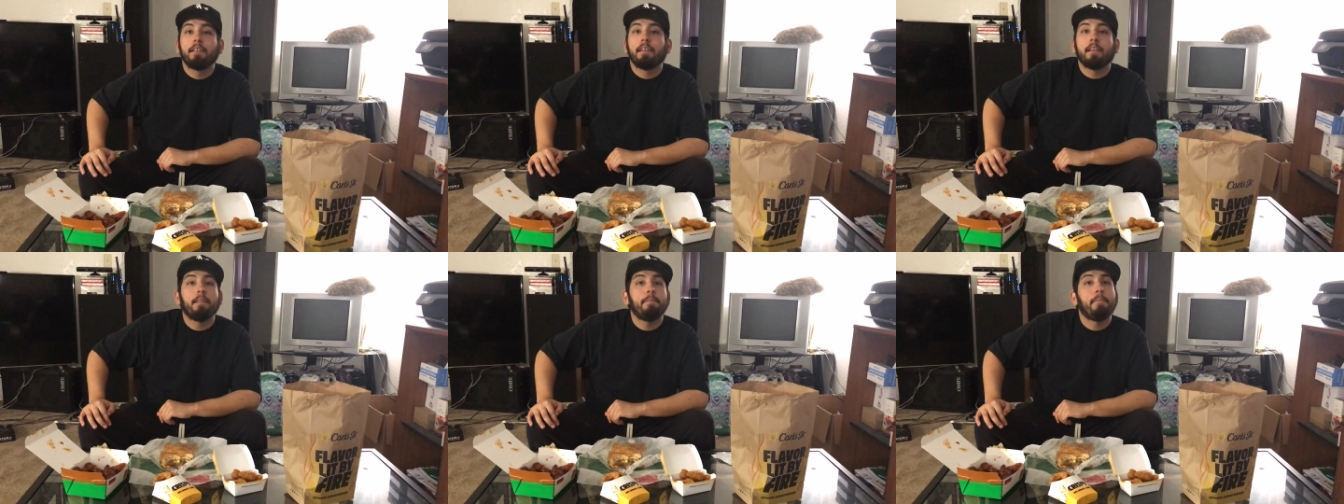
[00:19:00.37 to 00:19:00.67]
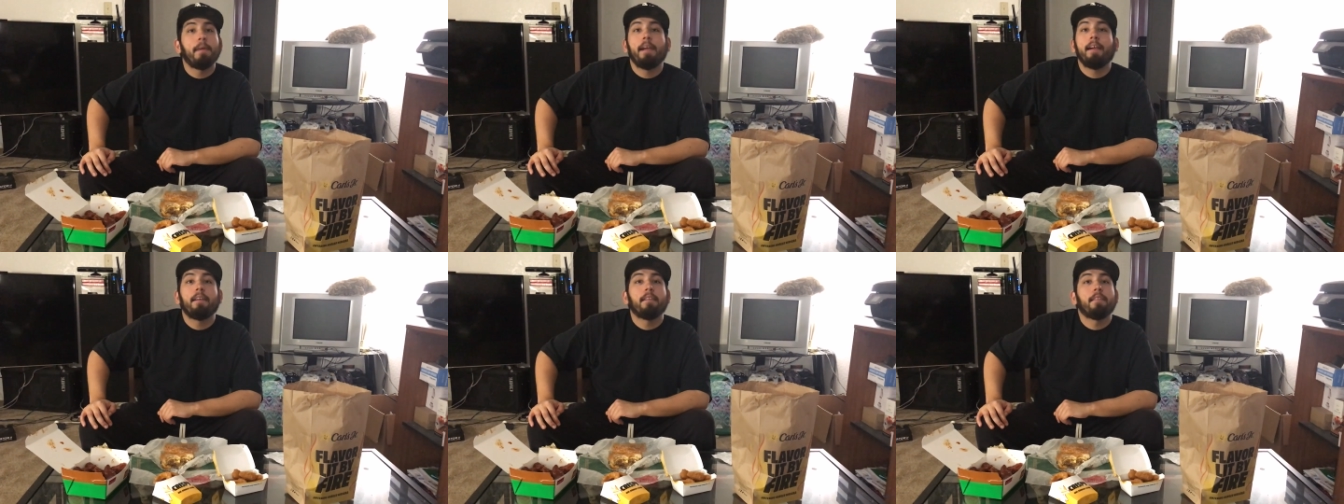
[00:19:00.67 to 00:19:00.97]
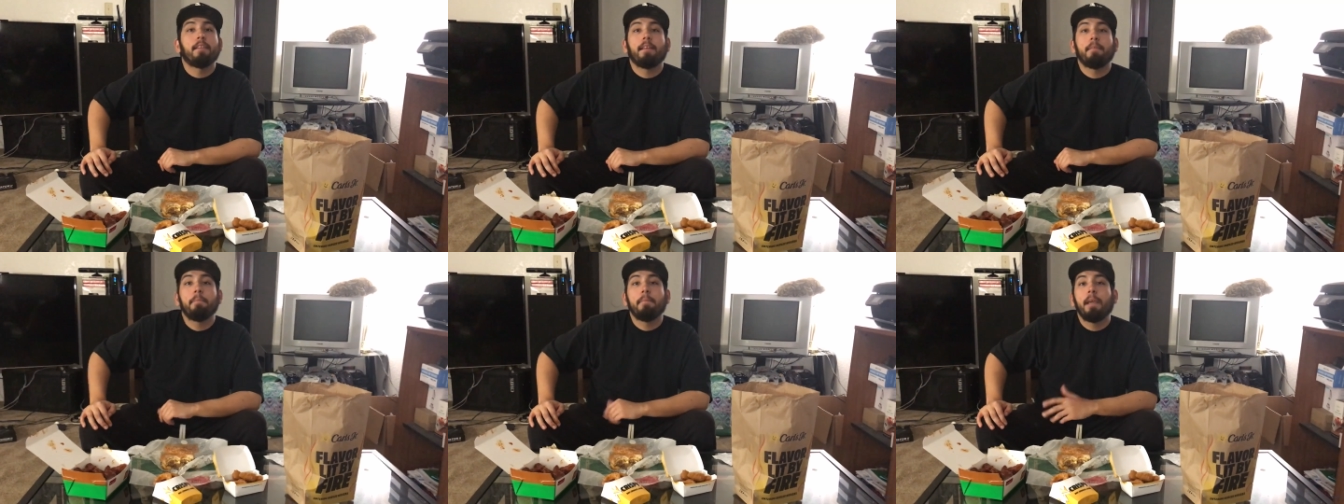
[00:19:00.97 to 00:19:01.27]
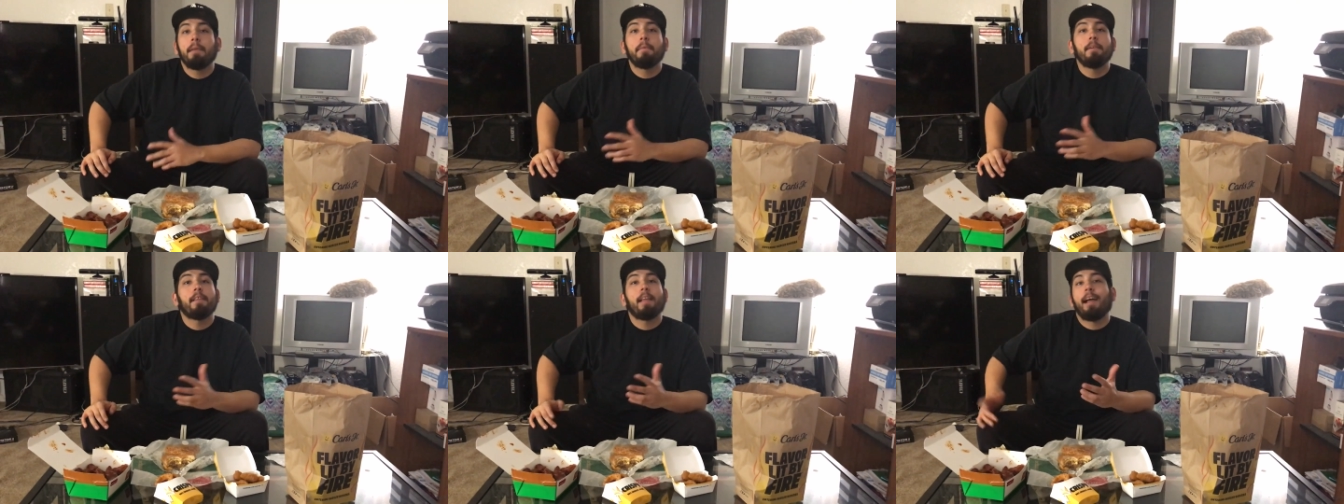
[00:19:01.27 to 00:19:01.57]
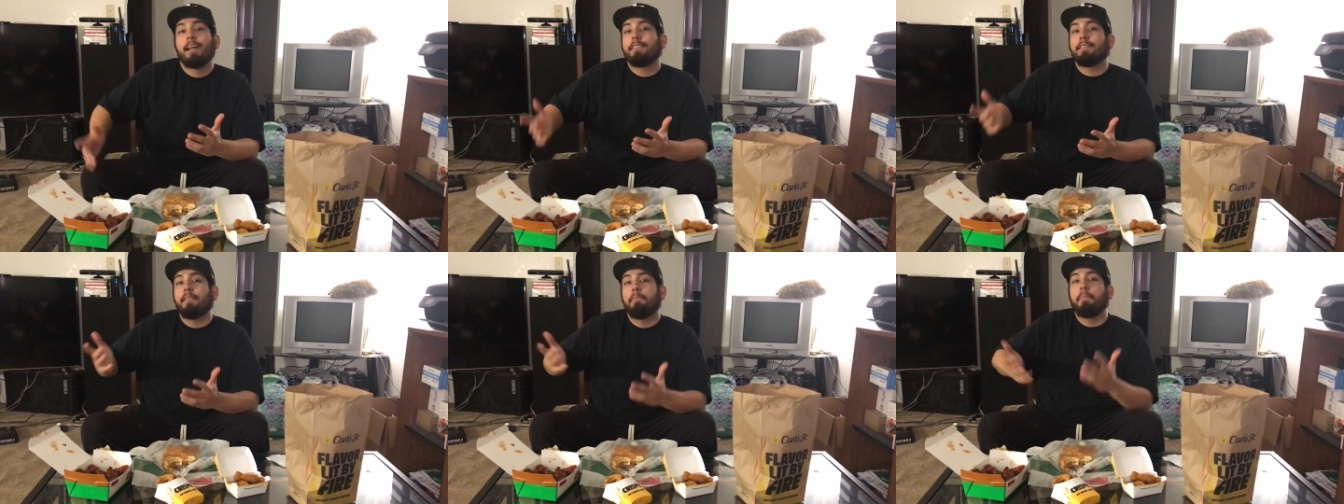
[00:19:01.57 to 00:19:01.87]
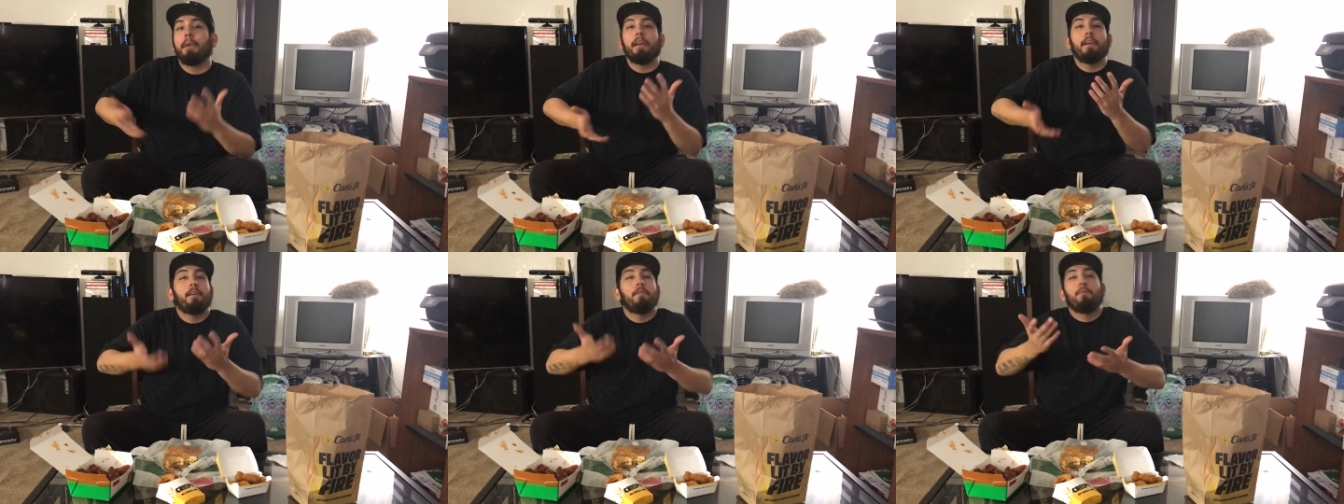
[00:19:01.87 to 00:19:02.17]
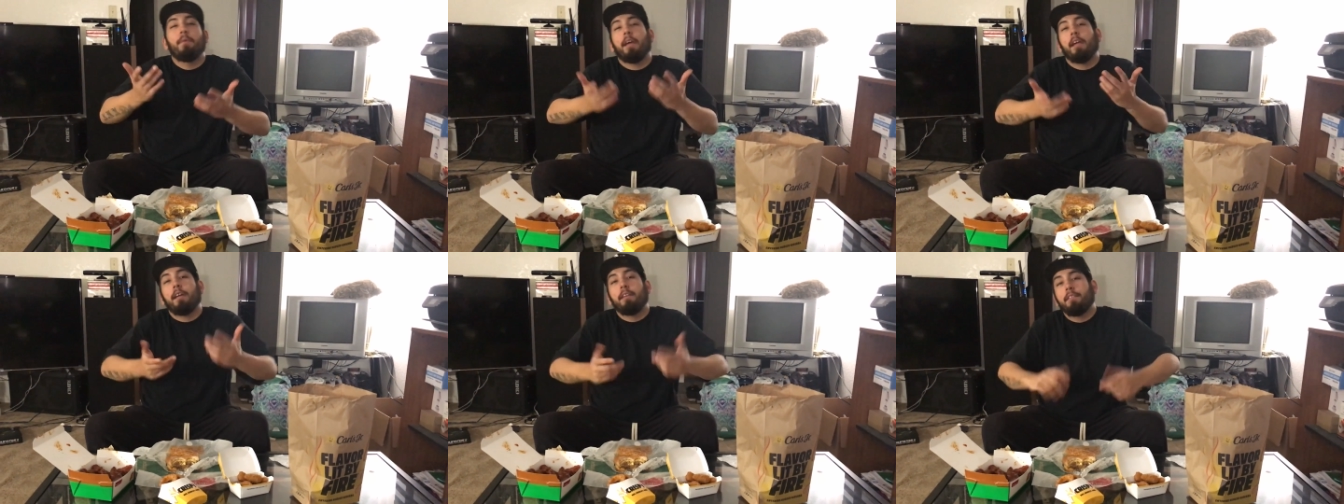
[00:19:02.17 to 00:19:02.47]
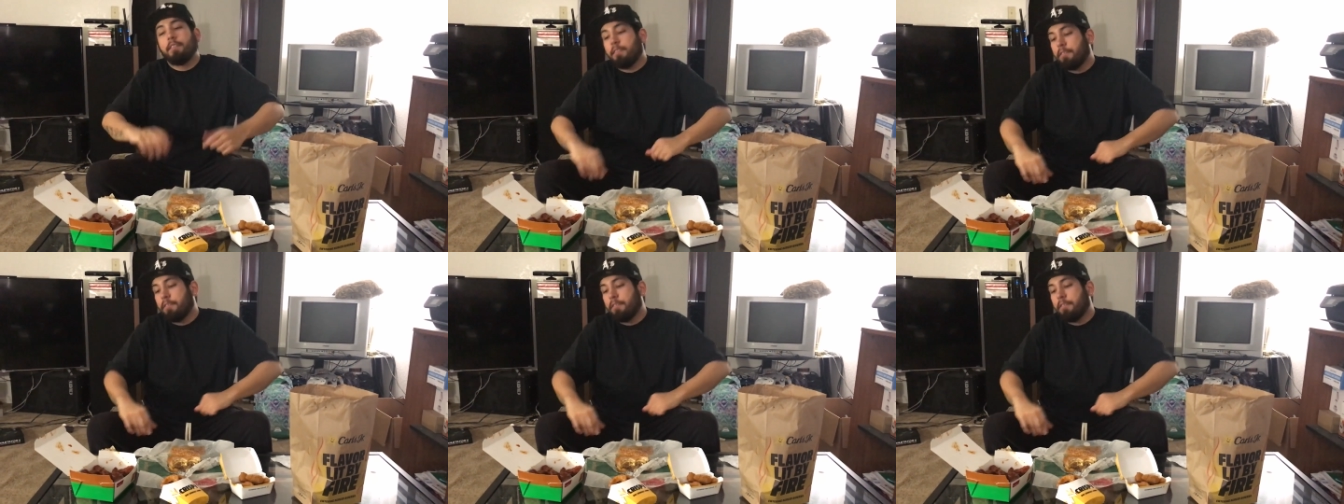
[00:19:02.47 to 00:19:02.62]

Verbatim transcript: and comparing them. Maybe that's a better way. It's a